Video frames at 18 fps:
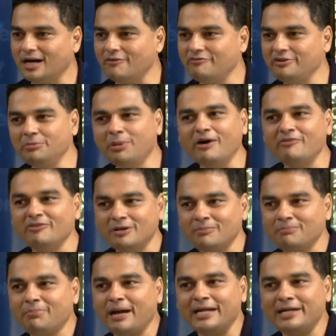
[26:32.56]
Viva
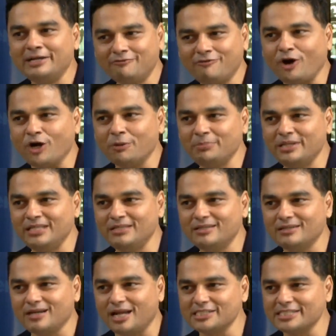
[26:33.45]
will by default be
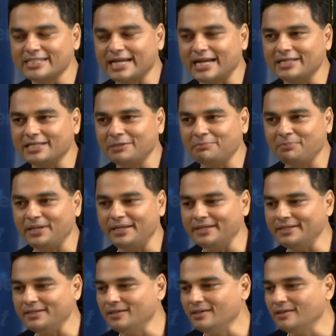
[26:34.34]
the largest category
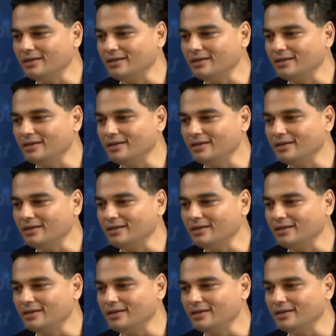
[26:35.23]
play.